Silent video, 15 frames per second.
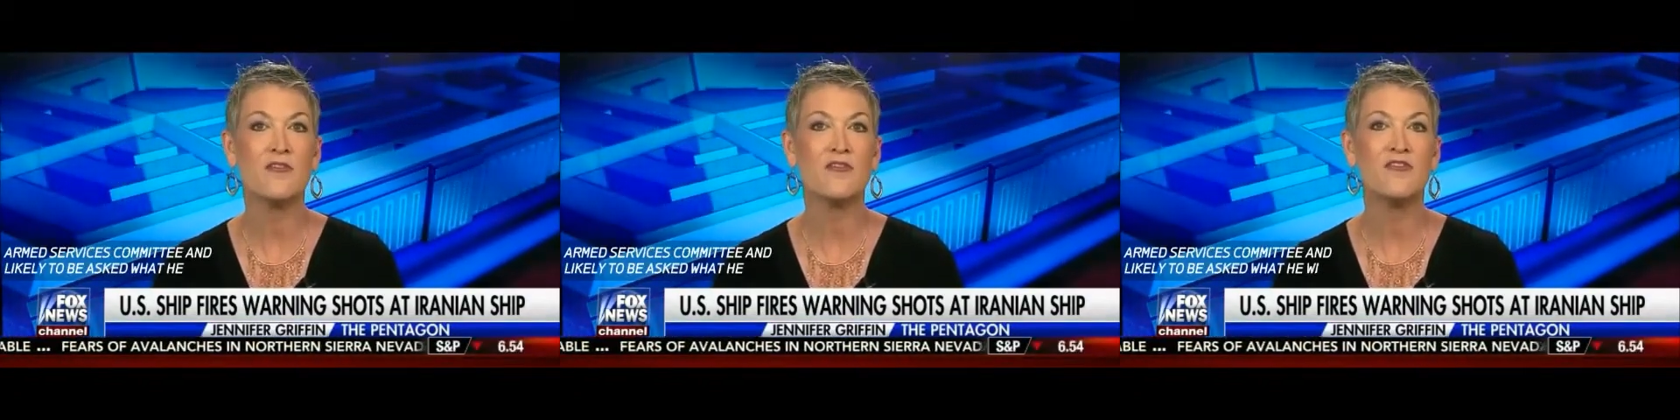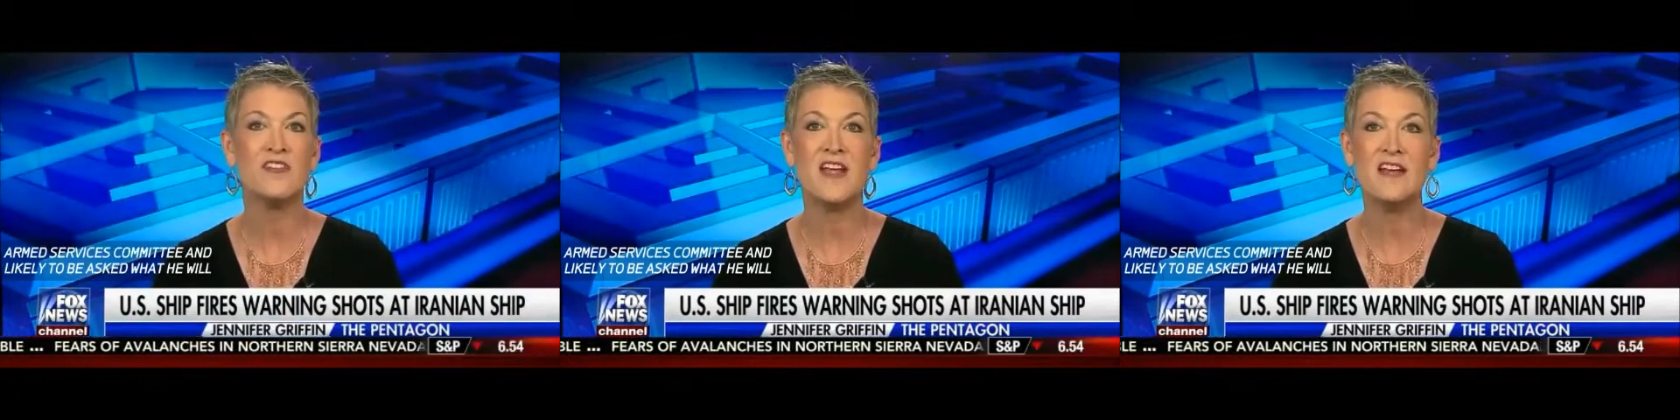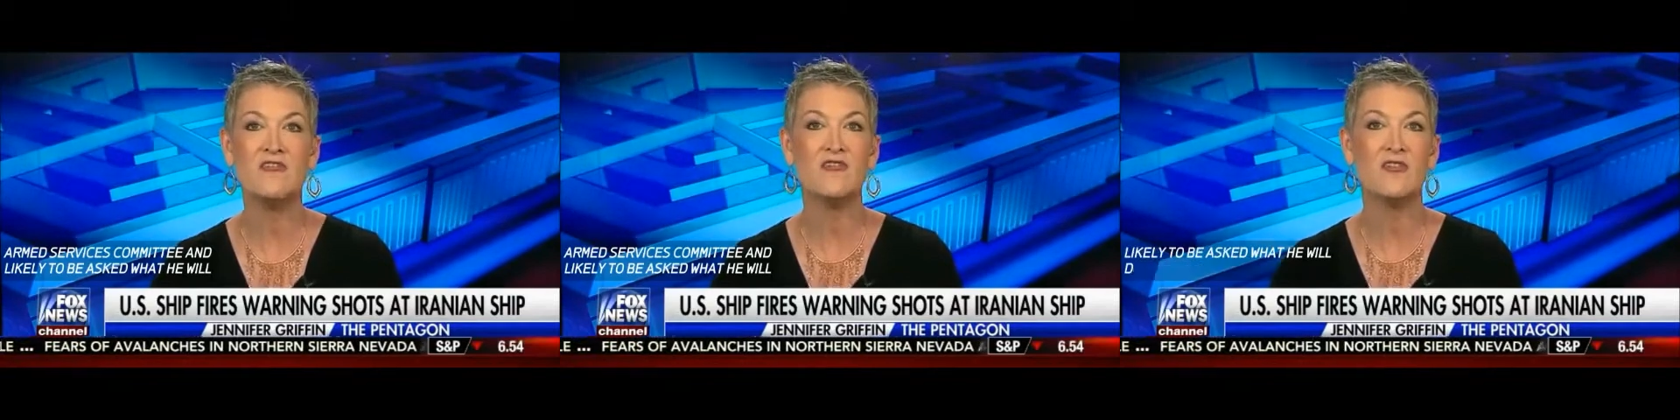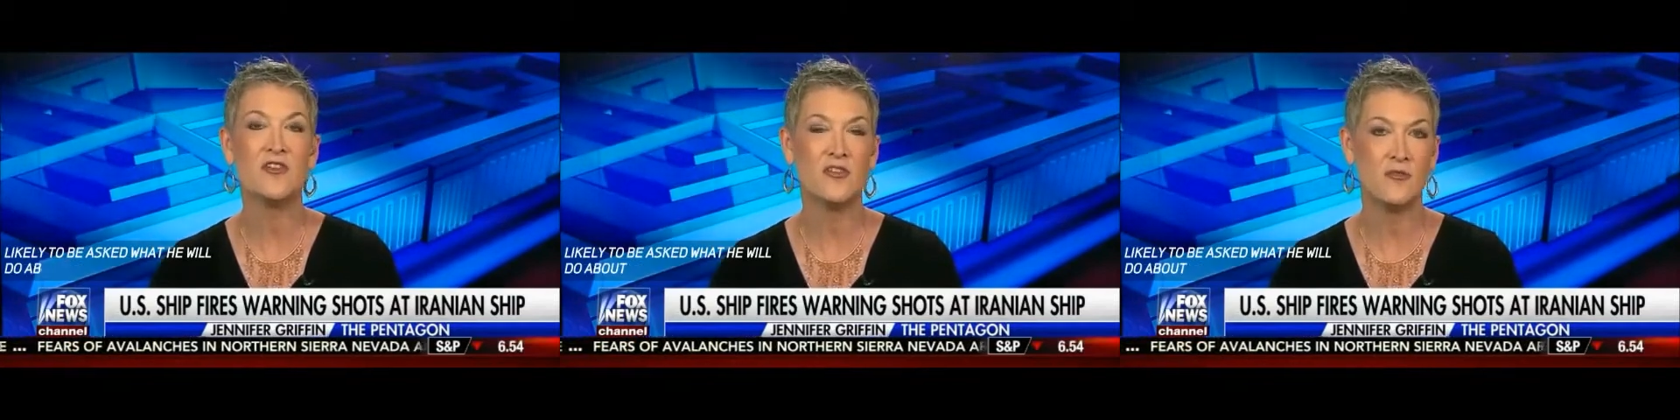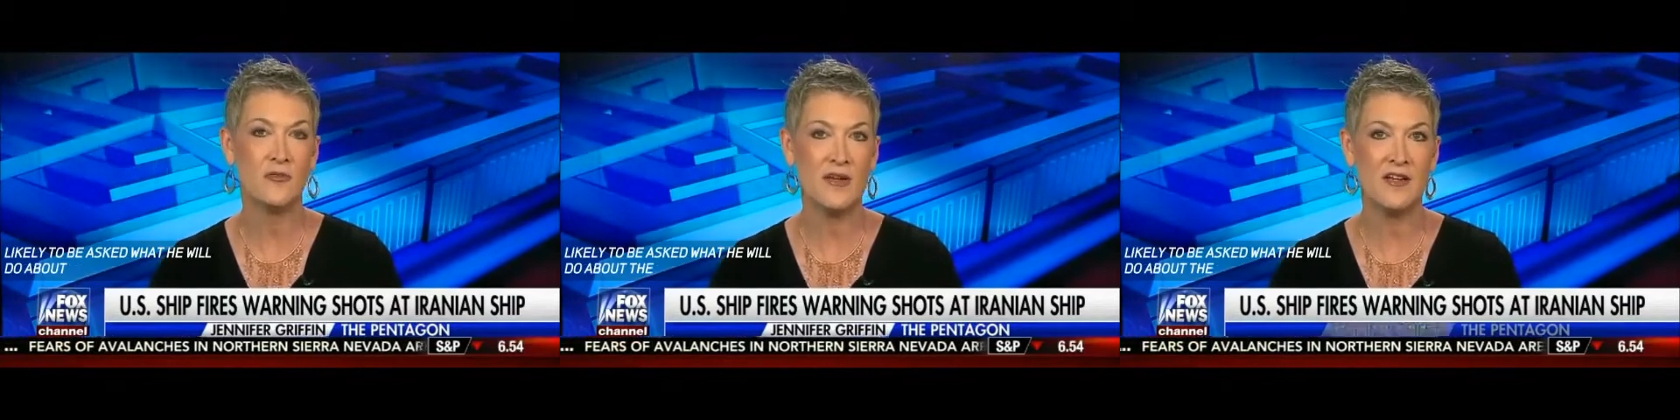The number of
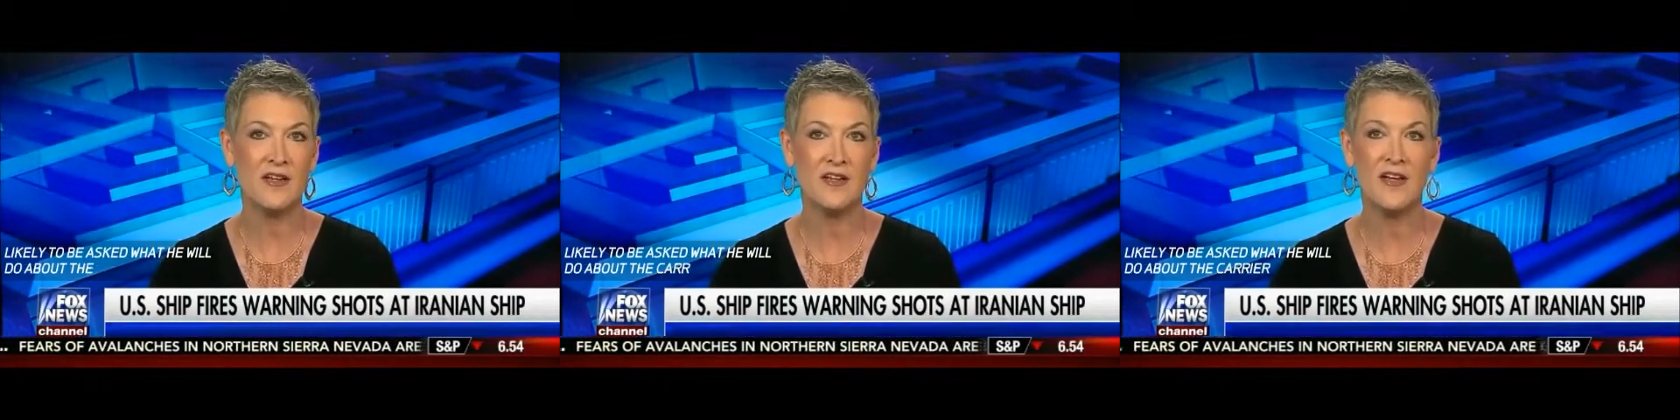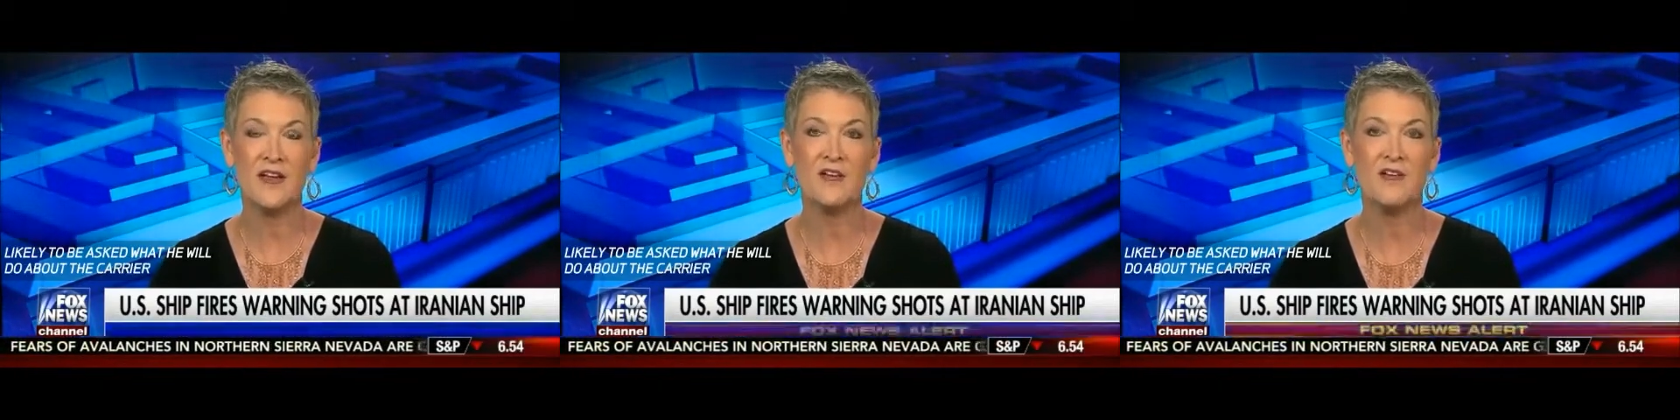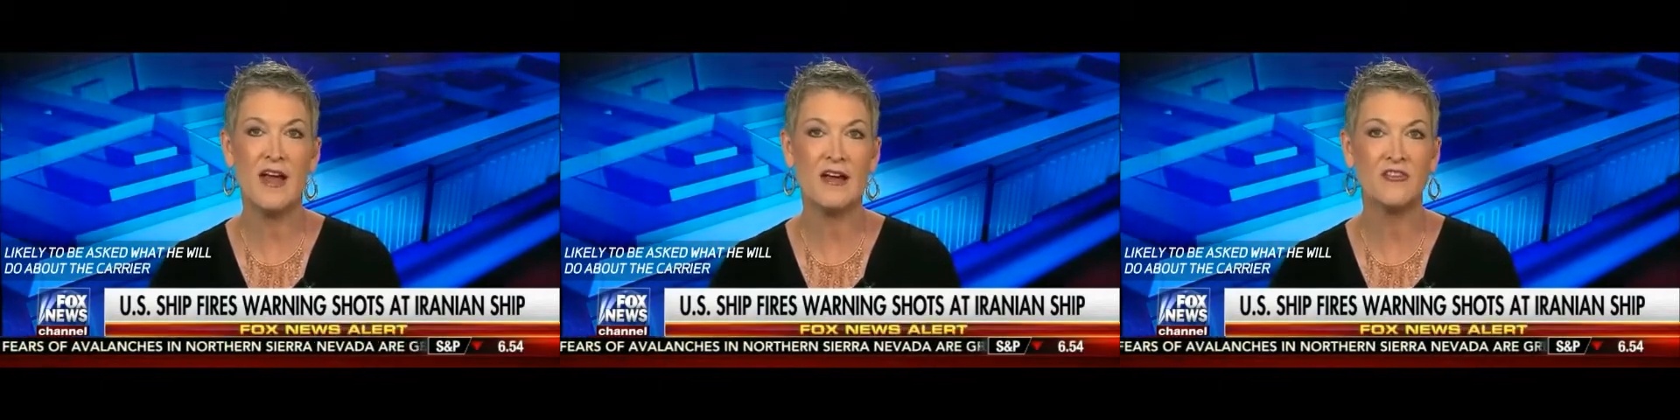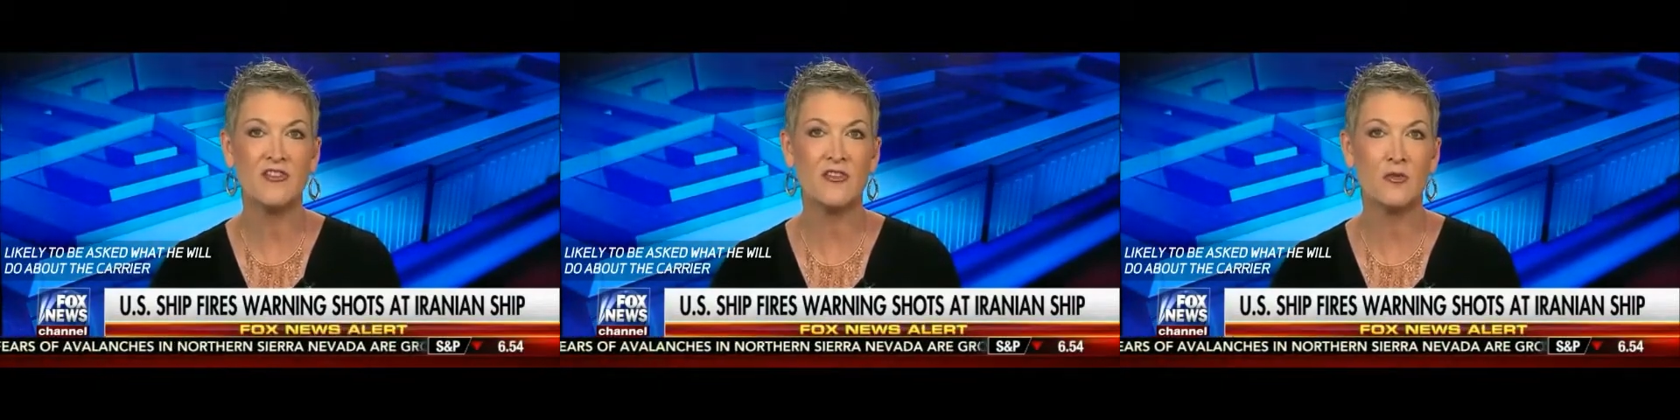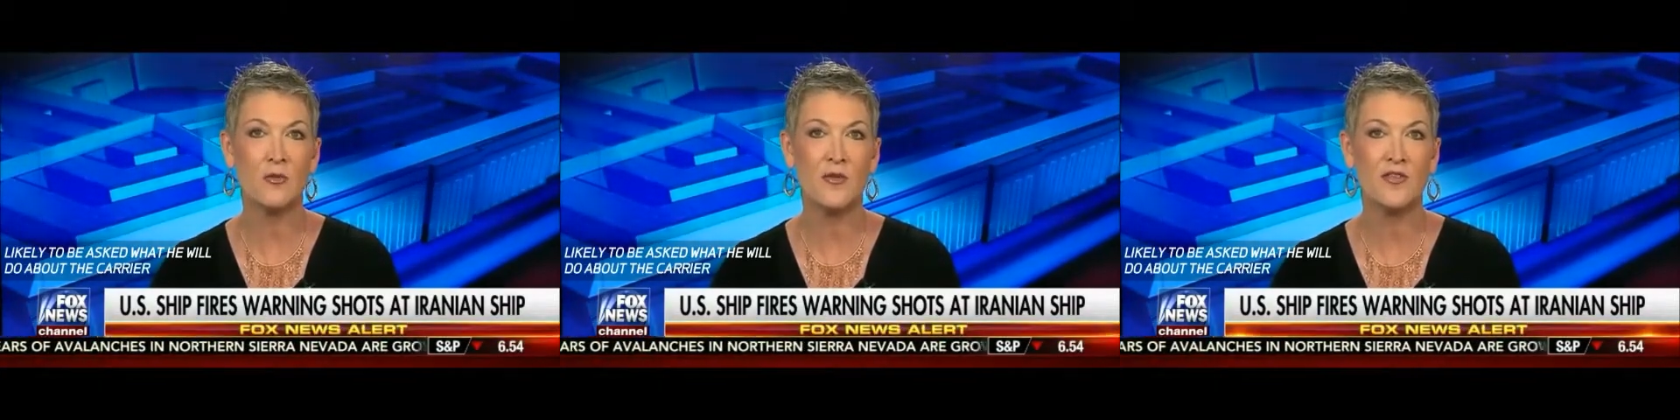dangerous Iranian
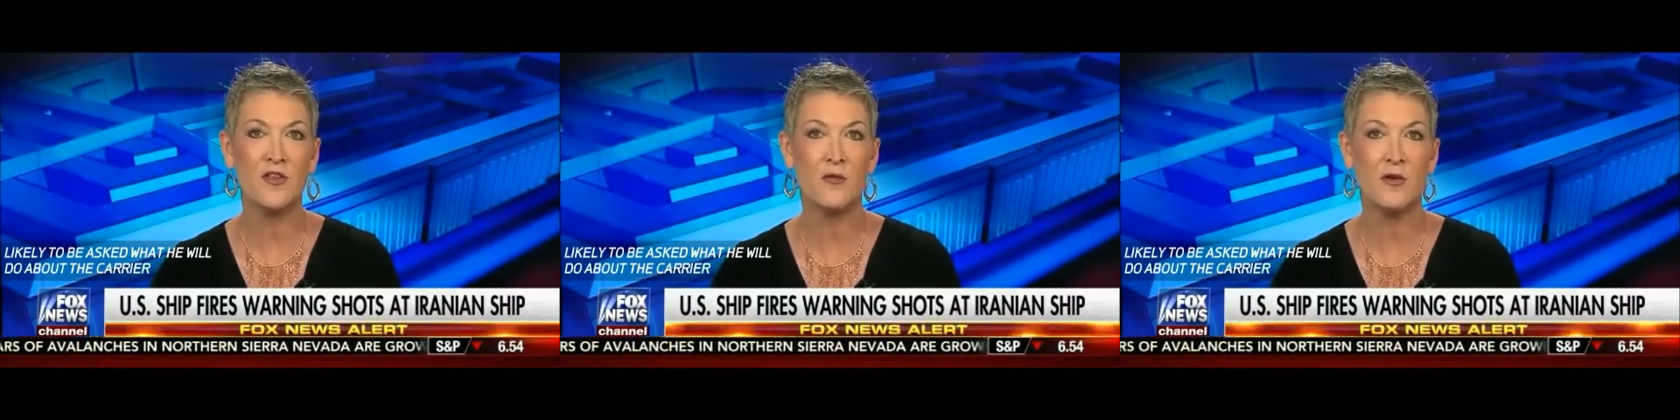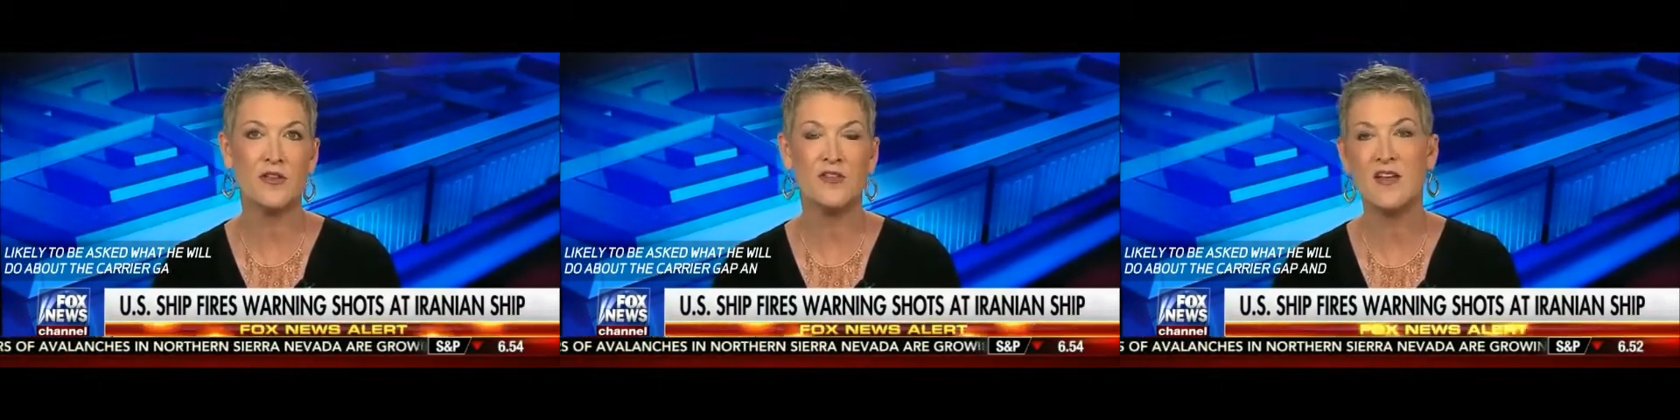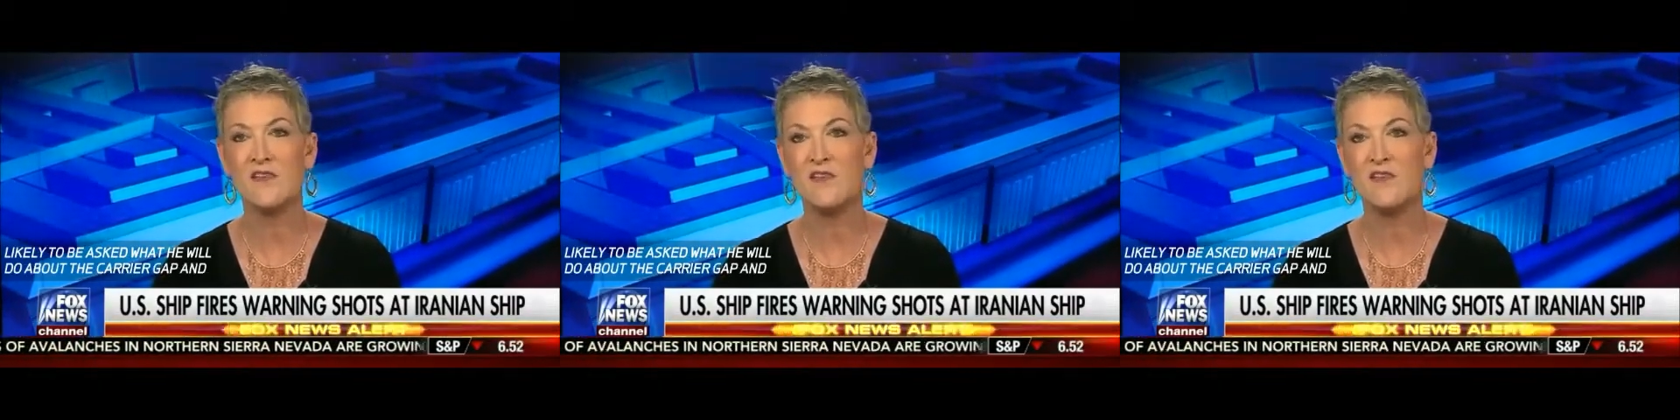interactions with the